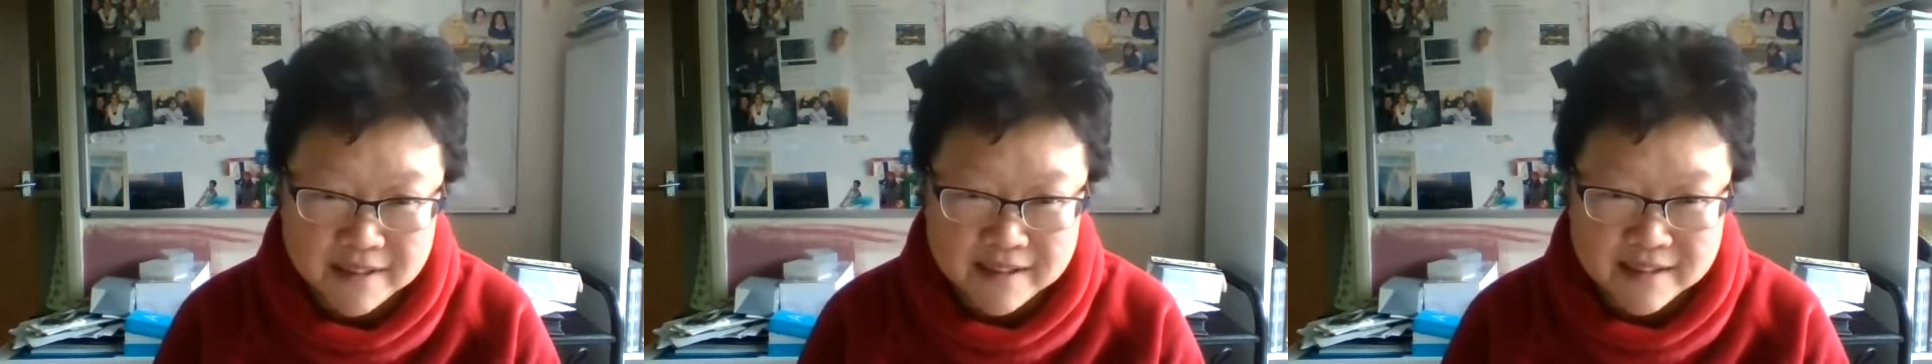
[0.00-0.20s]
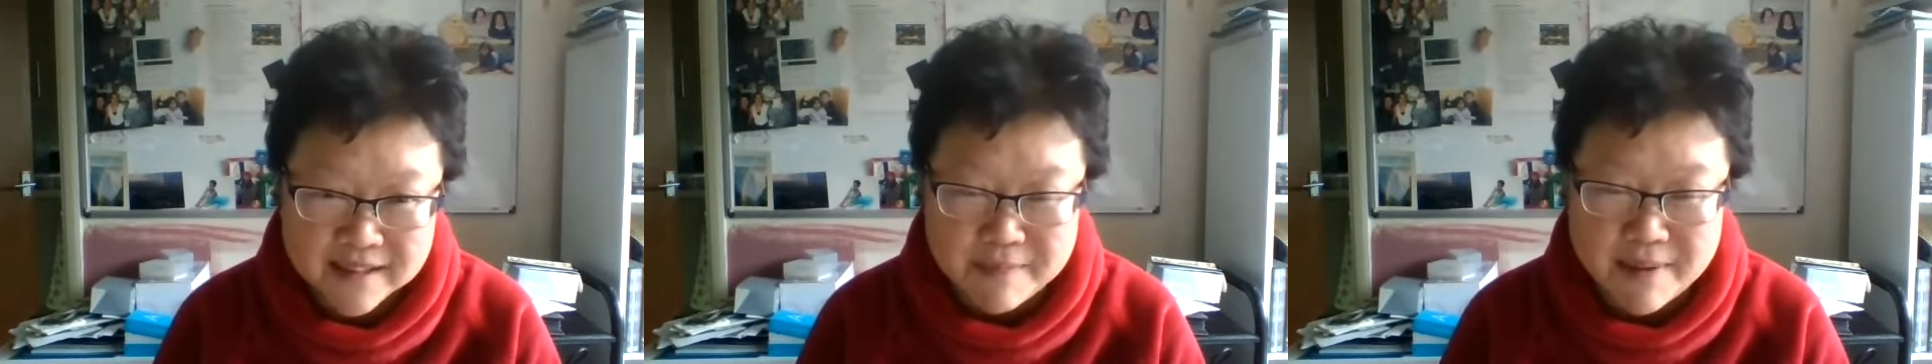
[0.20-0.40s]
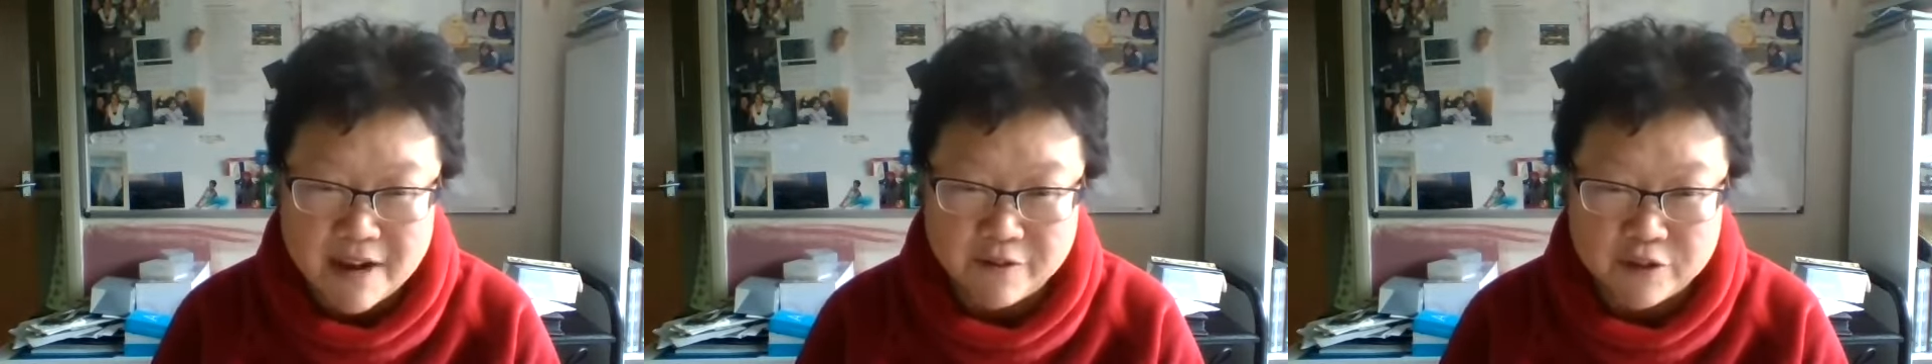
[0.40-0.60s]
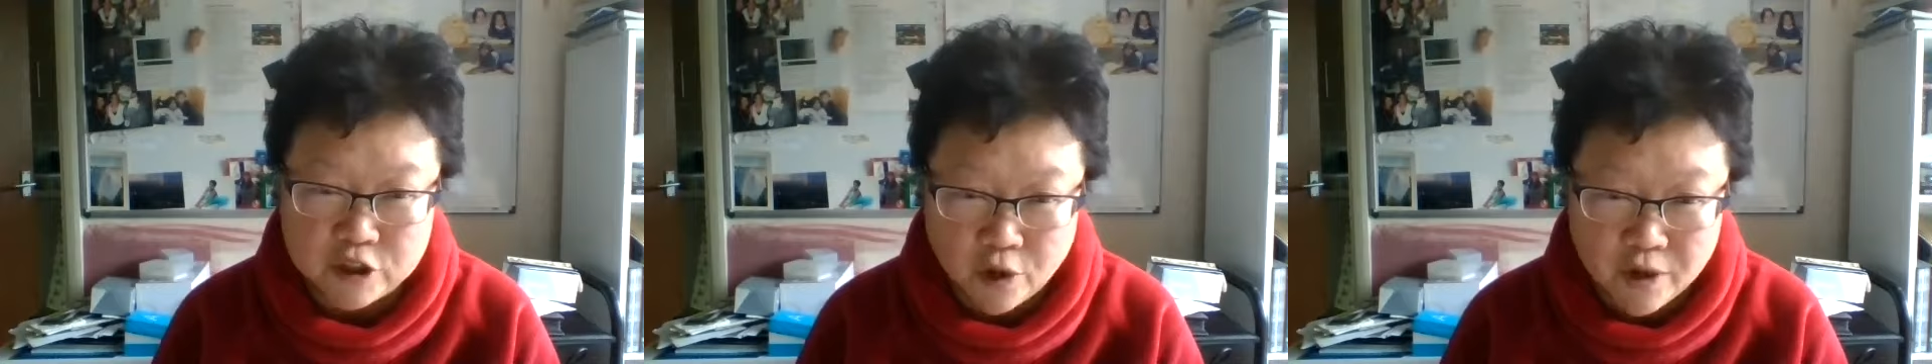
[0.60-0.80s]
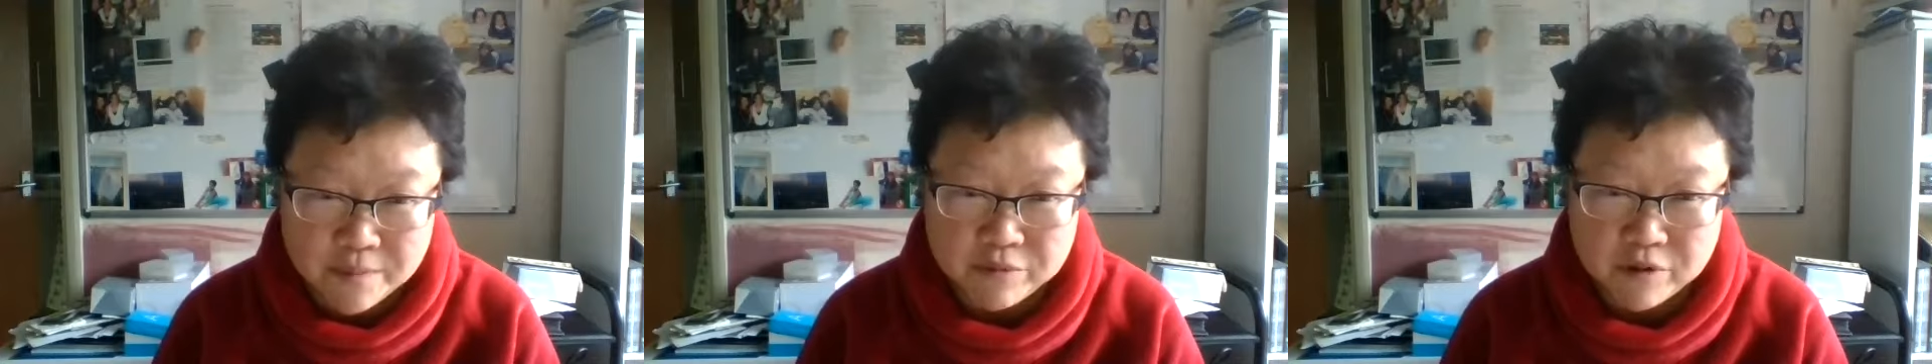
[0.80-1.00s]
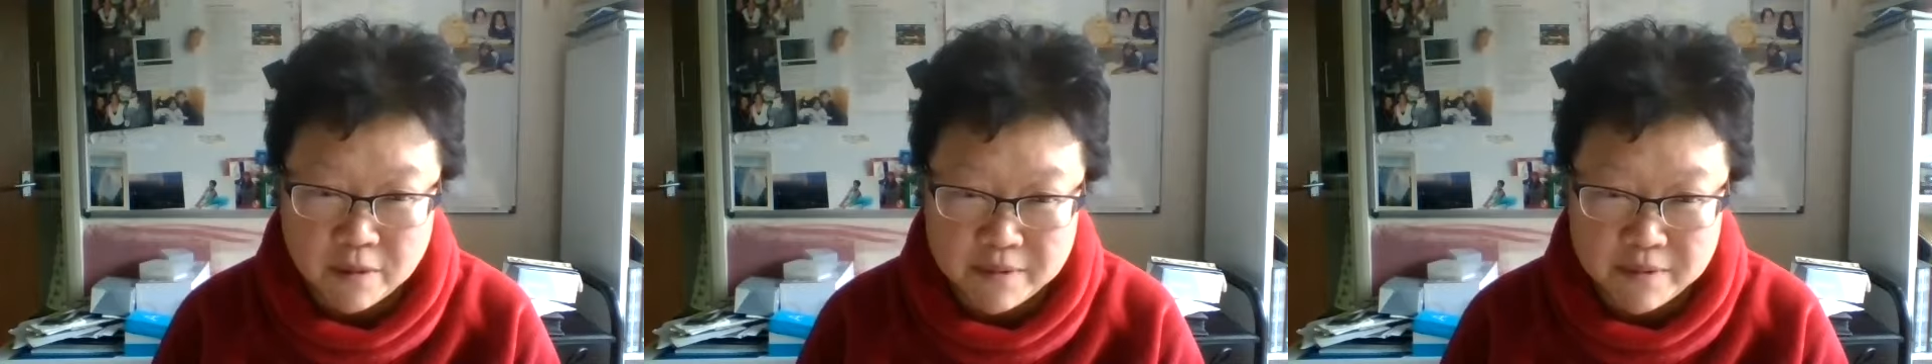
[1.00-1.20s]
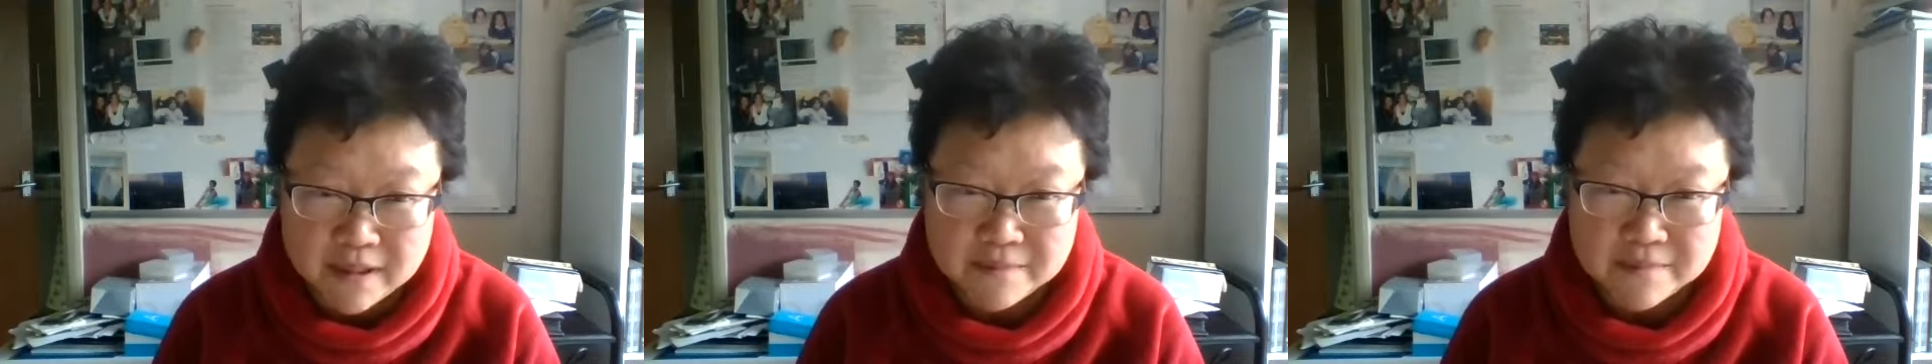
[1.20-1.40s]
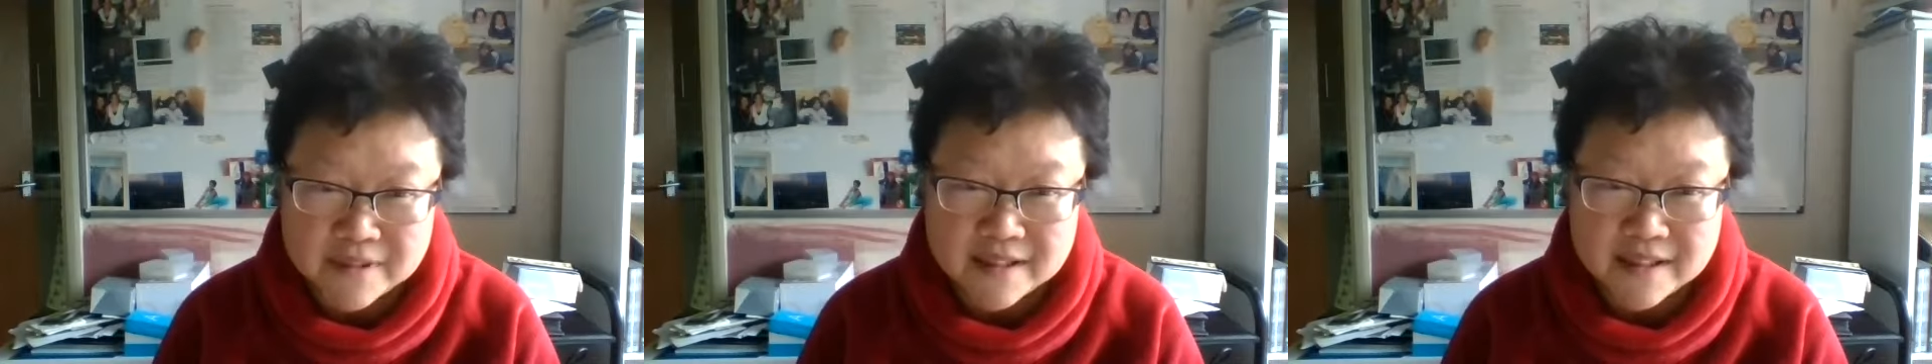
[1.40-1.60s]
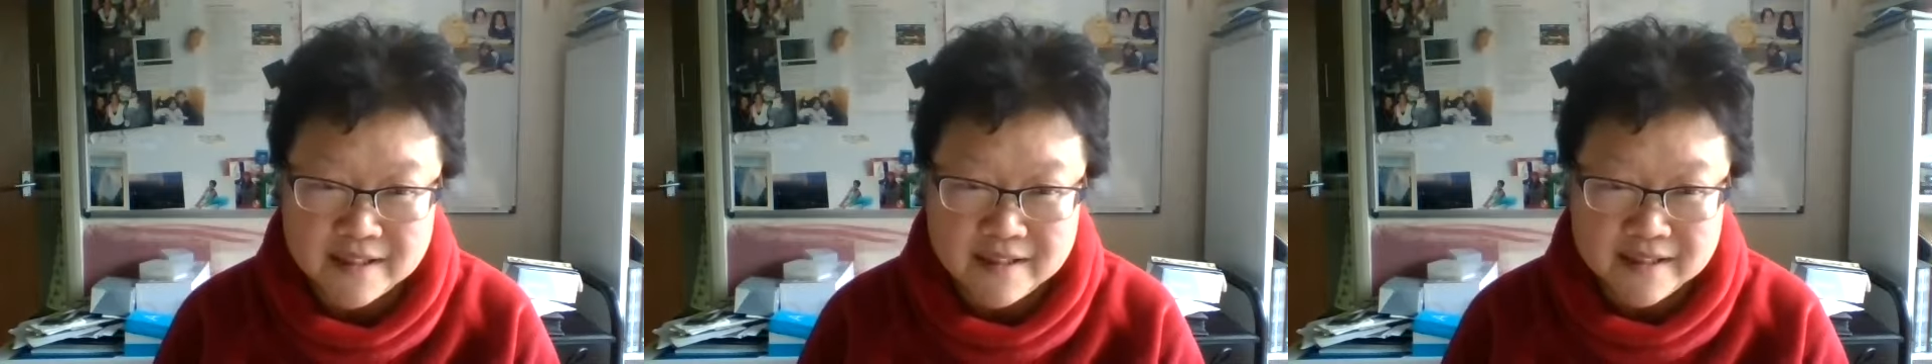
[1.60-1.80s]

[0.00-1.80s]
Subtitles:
They may have joint problems.